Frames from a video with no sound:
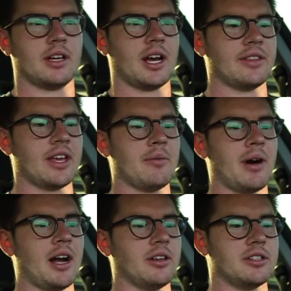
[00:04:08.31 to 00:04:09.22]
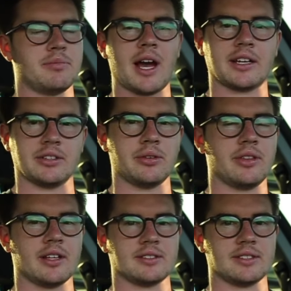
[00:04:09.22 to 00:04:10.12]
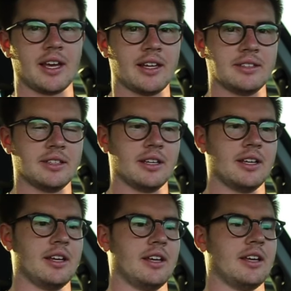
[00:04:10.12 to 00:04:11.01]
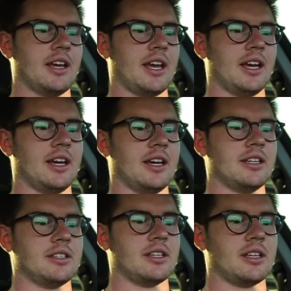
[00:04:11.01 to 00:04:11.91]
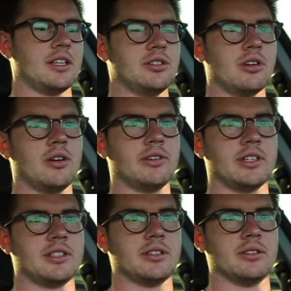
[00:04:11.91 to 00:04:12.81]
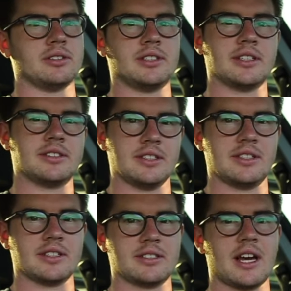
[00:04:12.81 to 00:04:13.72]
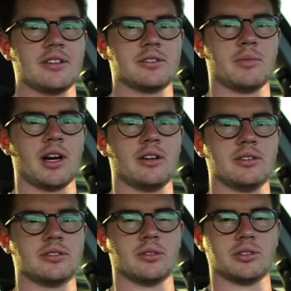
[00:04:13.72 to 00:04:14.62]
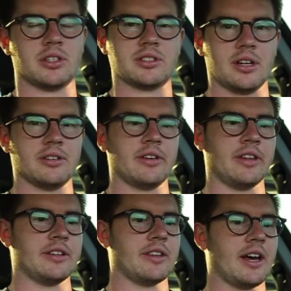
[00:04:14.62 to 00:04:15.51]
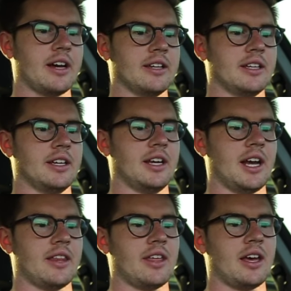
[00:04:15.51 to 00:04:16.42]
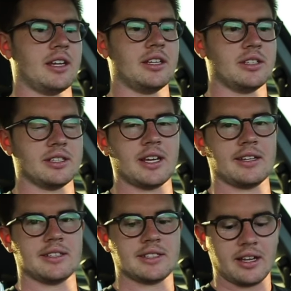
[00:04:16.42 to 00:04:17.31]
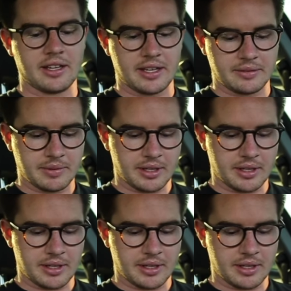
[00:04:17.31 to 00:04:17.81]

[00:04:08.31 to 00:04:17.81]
at that mileage back in 2010, and he drove it until 66,000 miles or just underneath that, and then he decided to sell it.